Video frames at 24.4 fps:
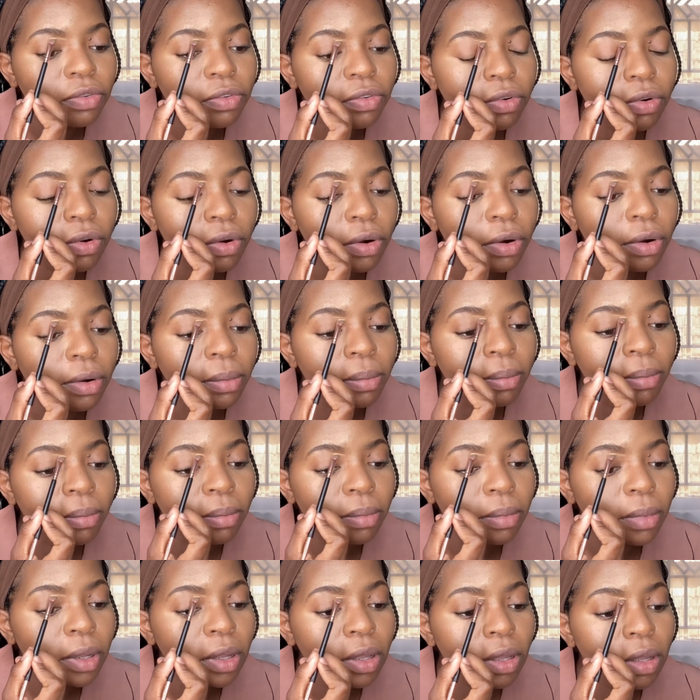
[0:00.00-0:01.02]

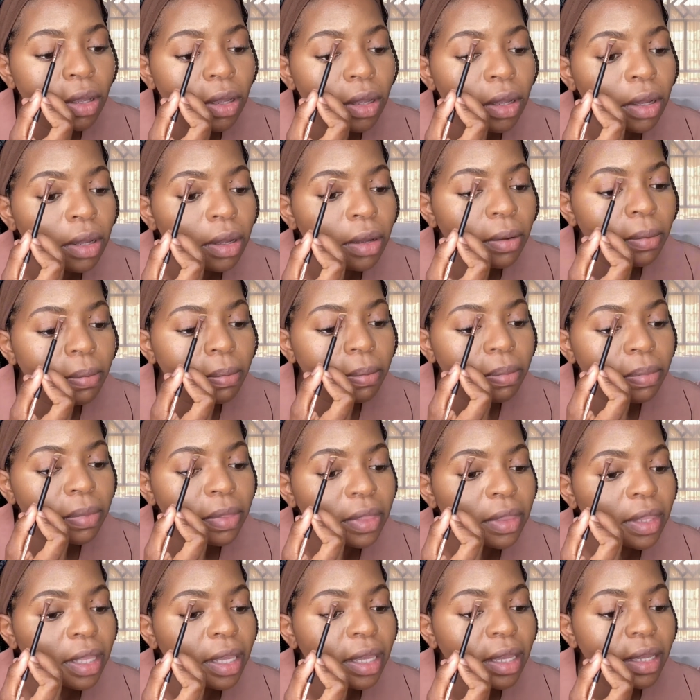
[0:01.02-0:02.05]
from
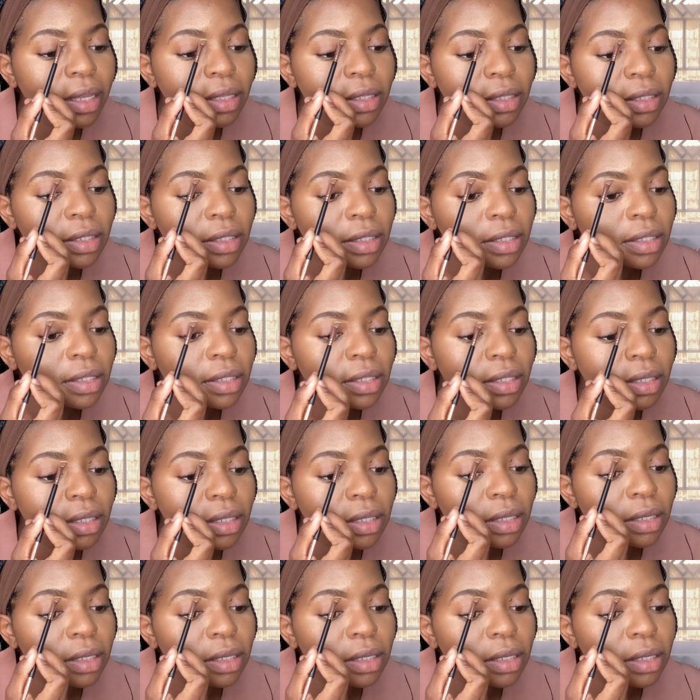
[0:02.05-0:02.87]
things,